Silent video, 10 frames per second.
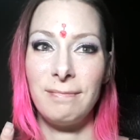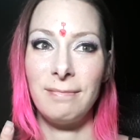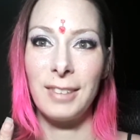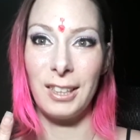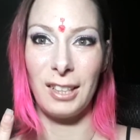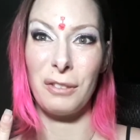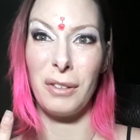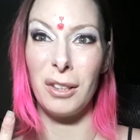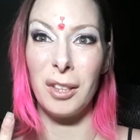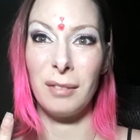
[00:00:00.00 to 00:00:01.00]
Because that's a
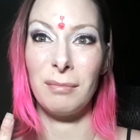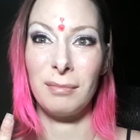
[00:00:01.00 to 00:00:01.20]
feeling.